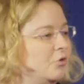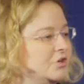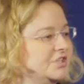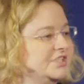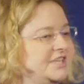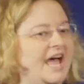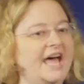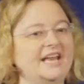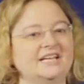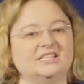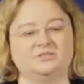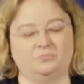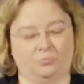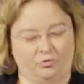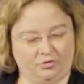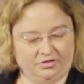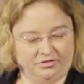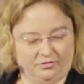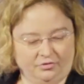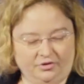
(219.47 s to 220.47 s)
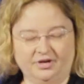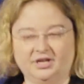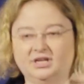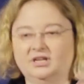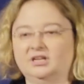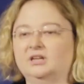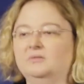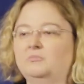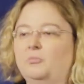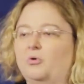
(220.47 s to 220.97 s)
more status, more
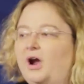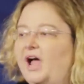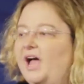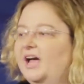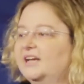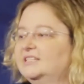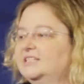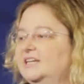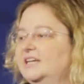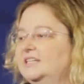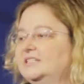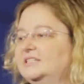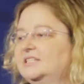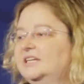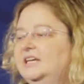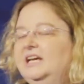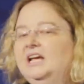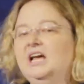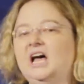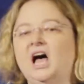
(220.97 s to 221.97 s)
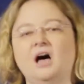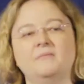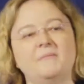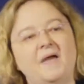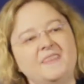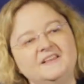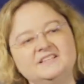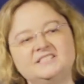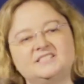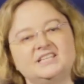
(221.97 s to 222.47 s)
authority, more access.
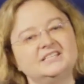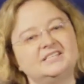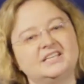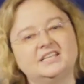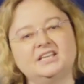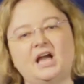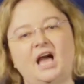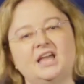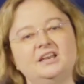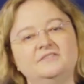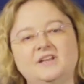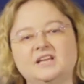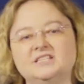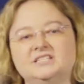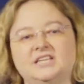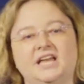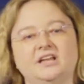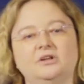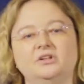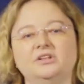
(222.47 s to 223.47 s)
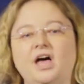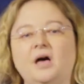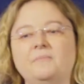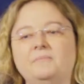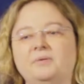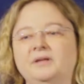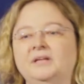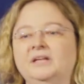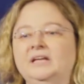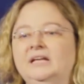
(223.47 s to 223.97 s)
And these things can kind of get tangled
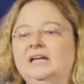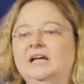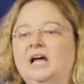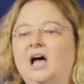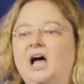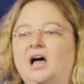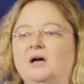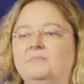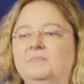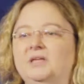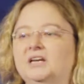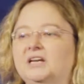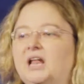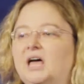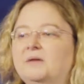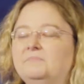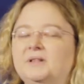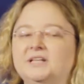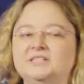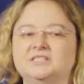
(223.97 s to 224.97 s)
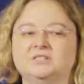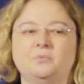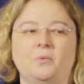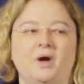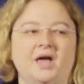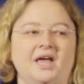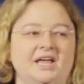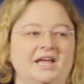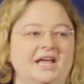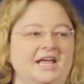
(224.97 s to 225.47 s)
up in an unpleasant
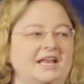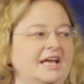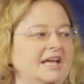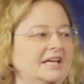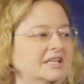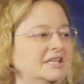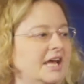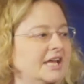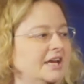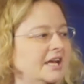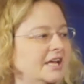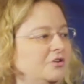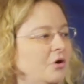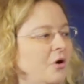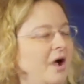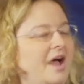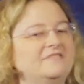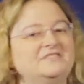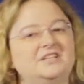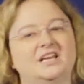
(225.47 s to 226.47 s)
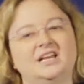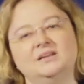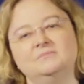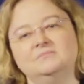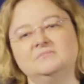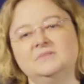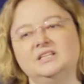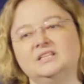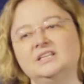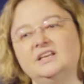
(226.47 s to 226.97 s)
way, and I don't have time.
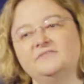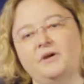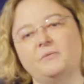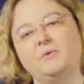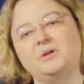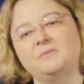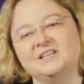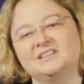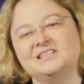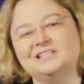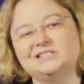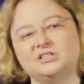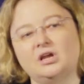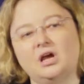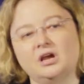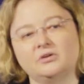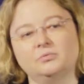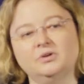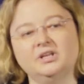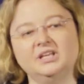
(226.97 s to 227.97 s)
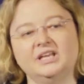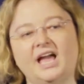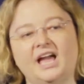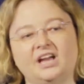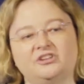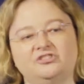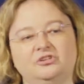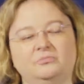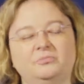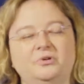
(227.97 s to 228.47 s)
If I want to make this talk really
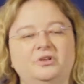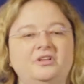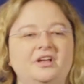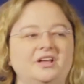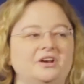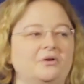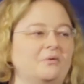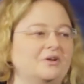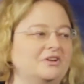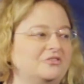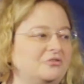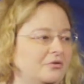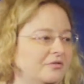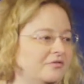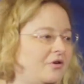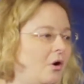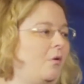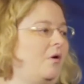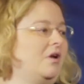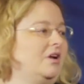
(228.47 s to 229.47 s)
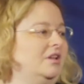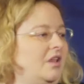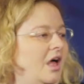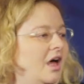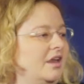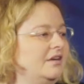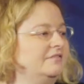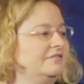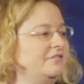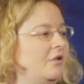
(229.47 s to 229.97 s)
actionable, I don't want to sort of go on a
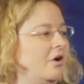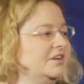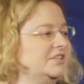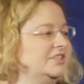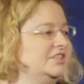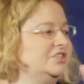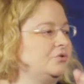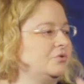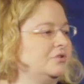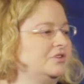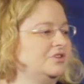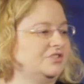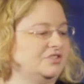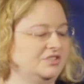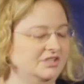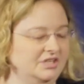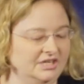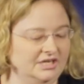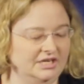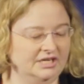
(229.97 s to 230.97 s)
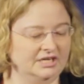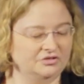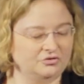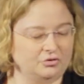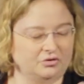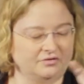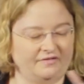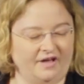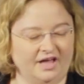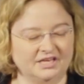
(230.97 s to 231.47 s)
lot of long detours
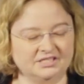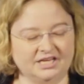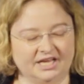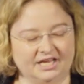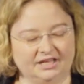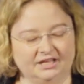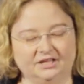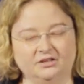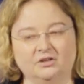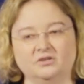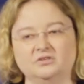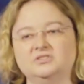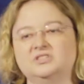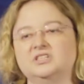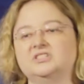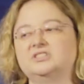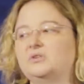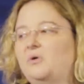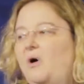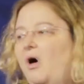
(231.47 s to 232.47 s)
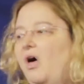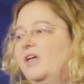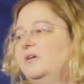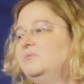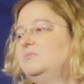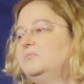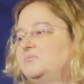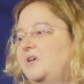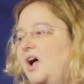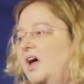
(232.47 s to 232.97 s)
sort of untangling those. And so all
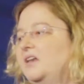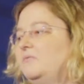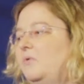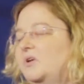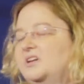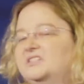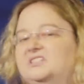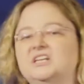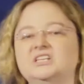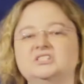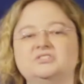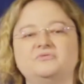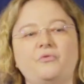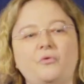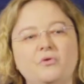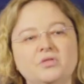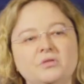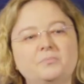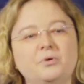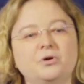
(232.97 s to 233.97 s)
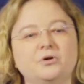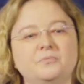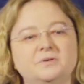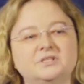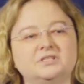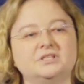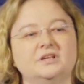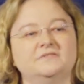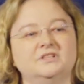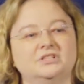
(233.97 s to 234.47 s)
I kind of want to say is, for the
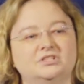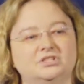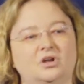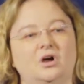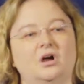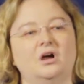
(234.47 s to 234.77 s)
purpose of this